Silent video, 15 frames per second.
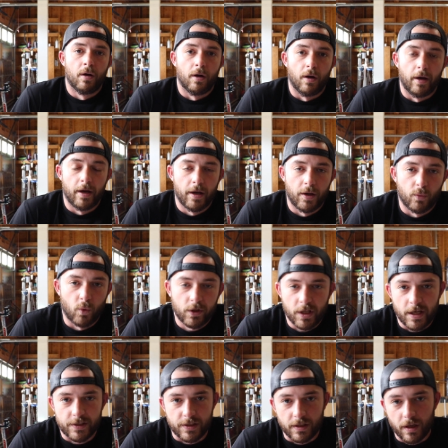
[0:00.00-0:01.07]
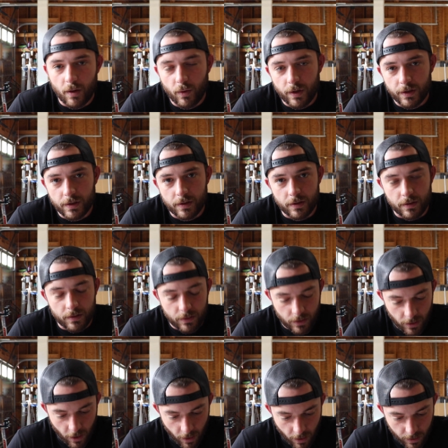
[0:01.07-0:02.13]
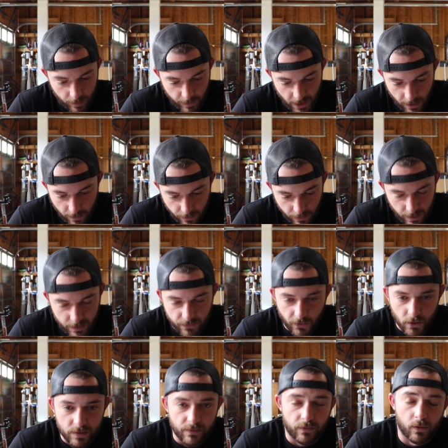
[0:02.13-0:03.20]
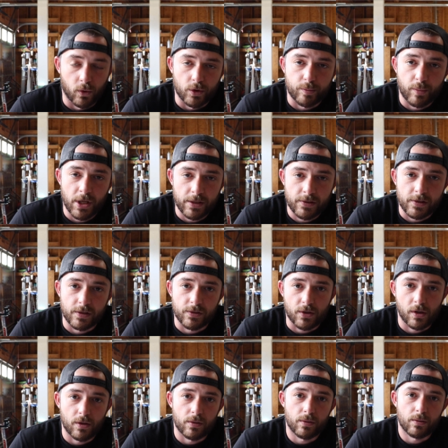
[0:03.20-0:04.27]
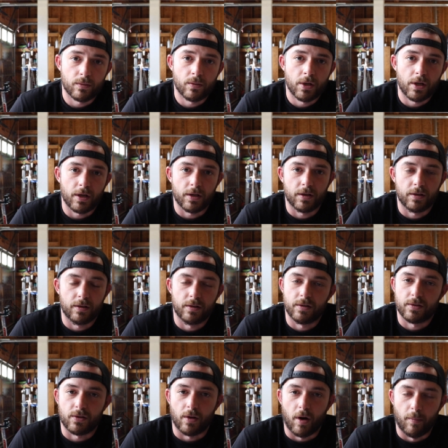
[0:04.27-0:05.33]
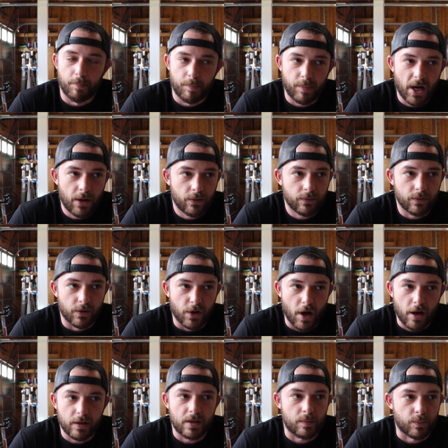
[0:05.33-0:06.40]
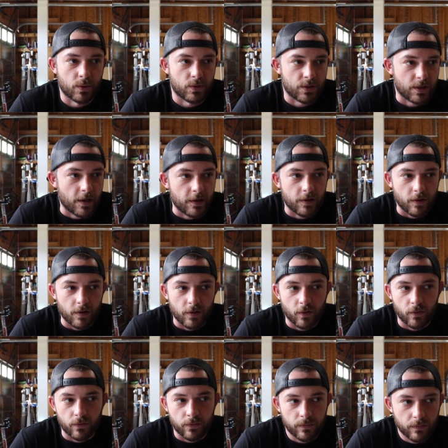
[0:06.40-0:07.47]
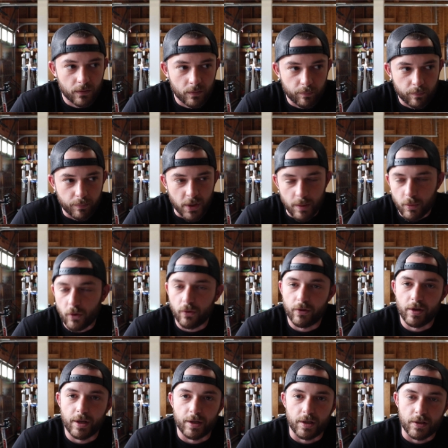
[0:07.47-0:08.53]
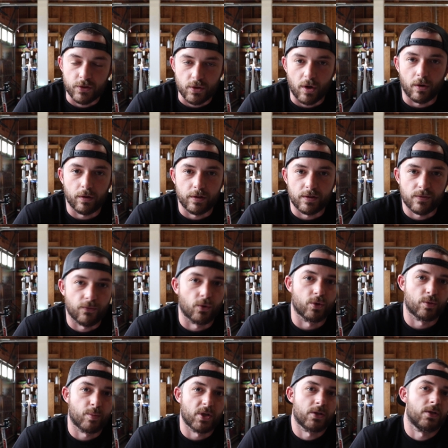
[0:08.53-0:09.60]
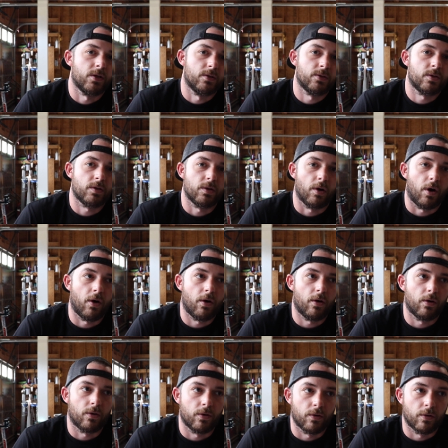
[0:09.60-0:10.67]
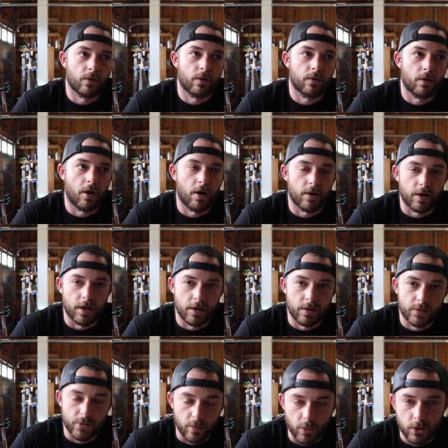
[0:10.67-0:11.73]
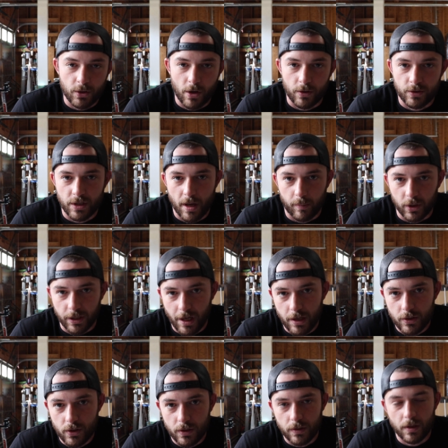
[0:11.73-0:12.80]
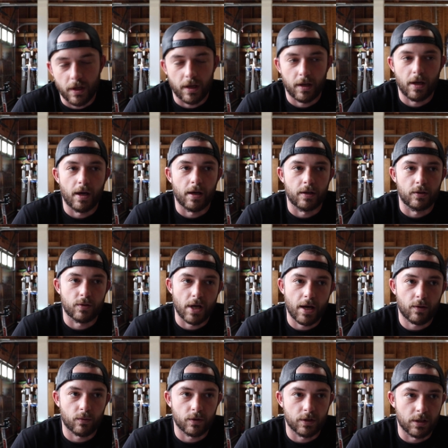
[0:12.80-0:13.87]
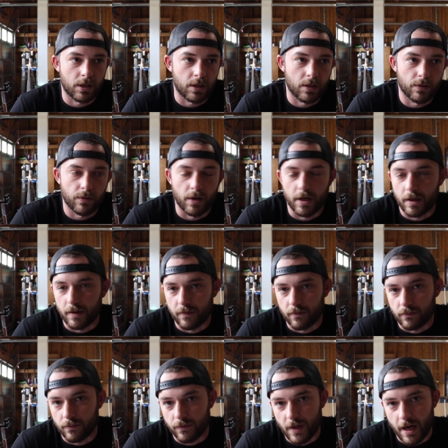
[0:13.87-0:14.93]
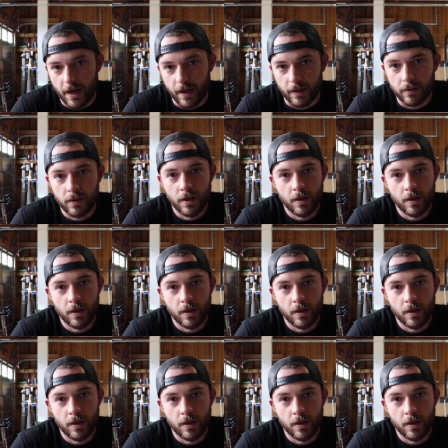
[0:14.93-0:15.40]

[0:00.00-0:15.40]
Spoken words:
And one last thing I wanted to talk about as far as the forged pistons go is about 90% of people that install these forged pistons are on a supercharged application, and you can't really hear any of that